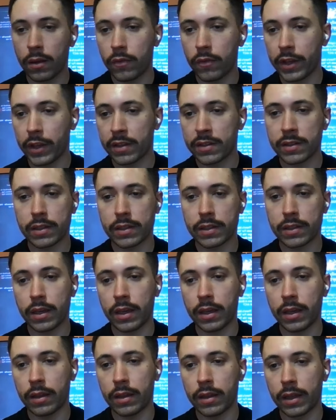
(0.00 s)
we can
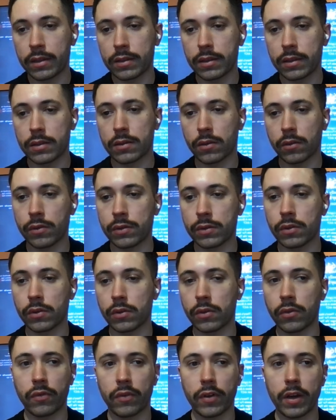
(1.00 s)
say that it's
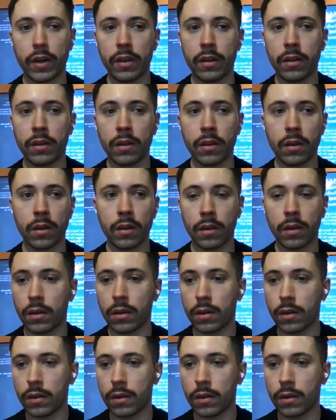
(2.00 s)
also fine.